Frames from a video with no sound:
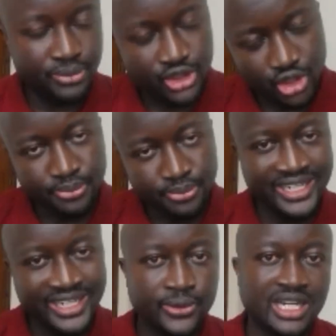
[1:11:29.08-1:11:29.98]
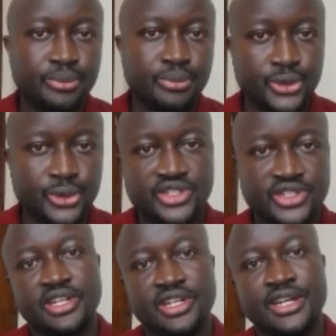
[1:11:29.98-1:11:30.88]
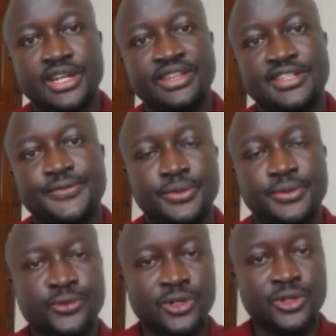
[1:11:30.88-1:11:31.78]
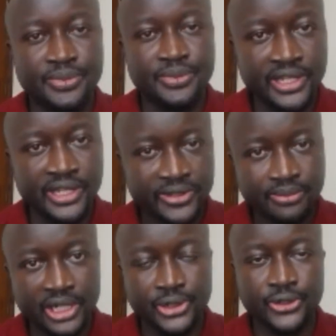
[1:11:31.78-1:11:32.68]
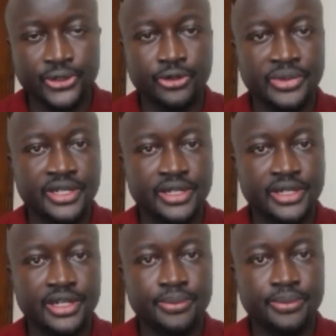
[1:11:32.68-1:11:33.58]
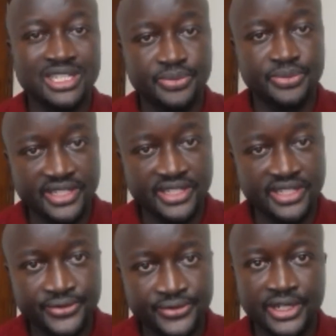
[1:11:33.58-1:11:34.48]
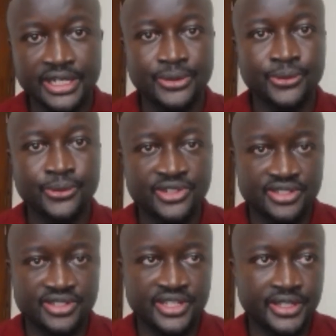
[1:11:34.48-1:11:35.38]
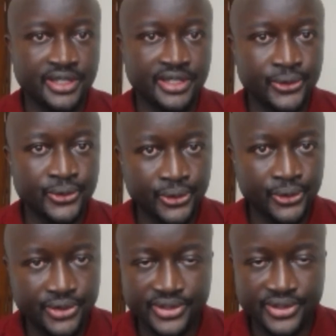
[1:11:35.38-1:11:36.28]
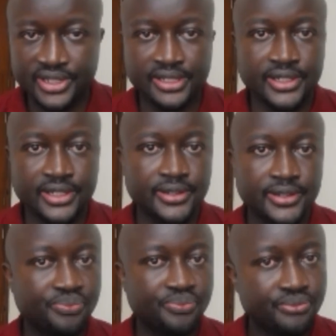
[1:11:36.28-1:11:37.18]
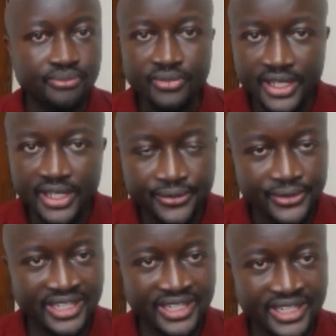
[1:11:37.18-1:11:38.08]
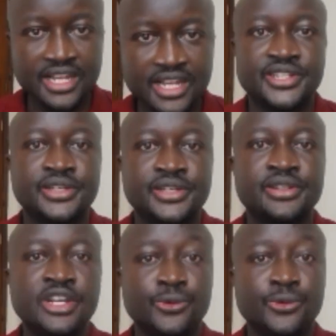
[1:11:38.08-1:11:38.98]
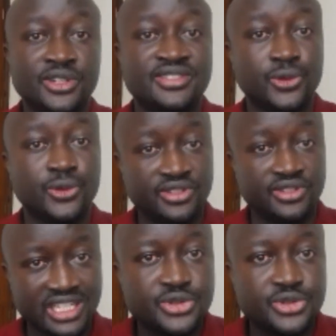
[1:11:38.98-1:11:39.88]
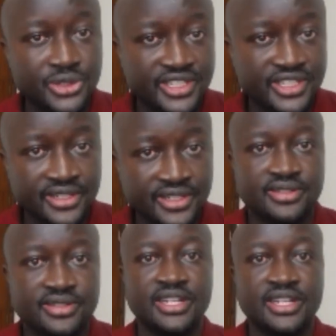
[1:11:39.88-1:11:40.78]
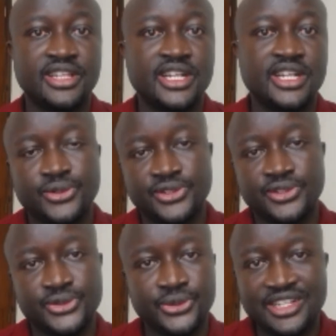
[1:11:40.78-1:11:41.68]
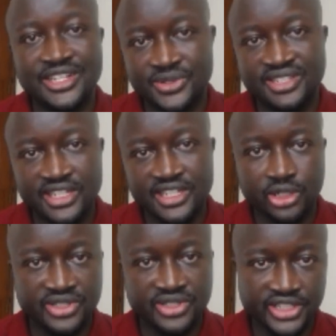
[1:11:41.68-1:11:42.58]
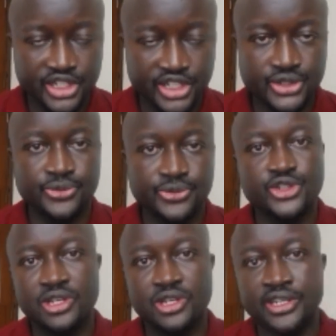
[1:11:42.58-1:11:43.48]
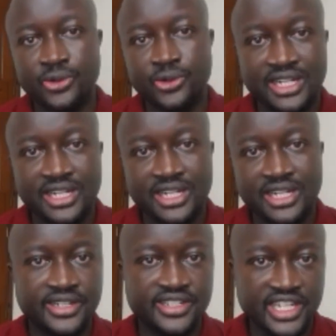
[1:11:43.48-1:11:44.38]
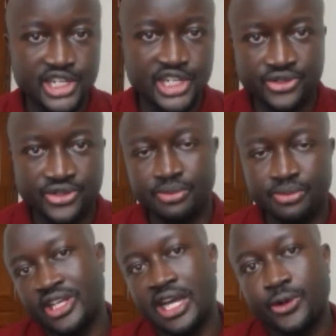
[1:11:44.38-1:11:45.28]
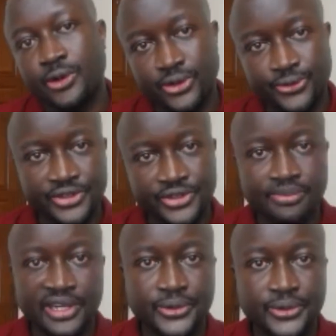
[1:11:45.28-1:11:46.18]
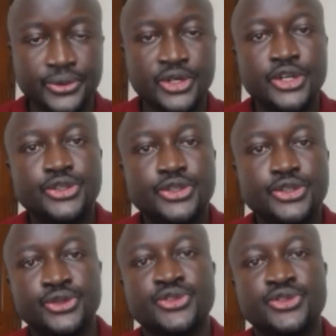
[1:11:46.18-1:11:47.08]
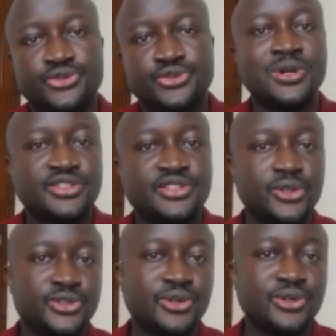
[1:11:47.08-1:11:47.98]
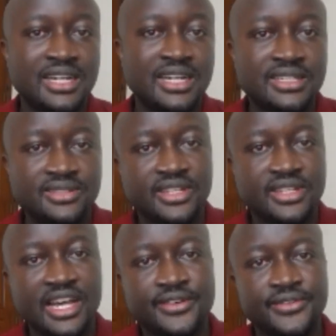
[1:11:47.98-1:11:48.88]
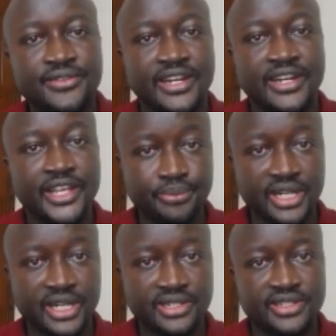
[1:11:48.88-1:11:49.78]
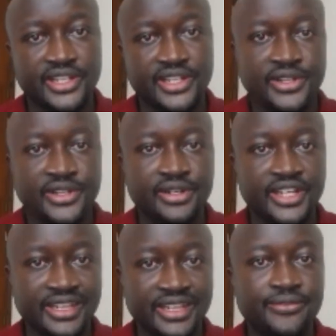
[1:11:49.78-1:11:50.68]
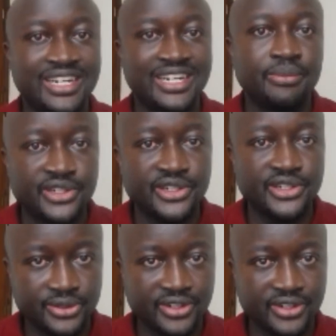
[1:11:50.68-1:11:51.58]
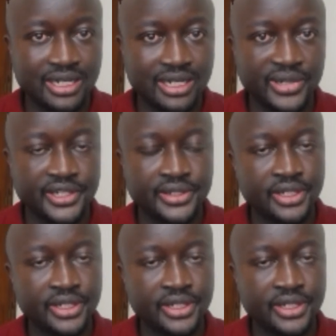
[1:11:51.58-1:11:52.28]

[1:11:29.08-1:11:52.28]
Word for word: top-down approach. Uh, that's from what's happening on the macroeconomic uh, perspective, uh, what's the growth um, for the country, what's the consumption trends, and that's also, as we start our presentation, we usually look at the discussions about the outlook for the macro. So those ones also has have an impact even in the fundamentals of a company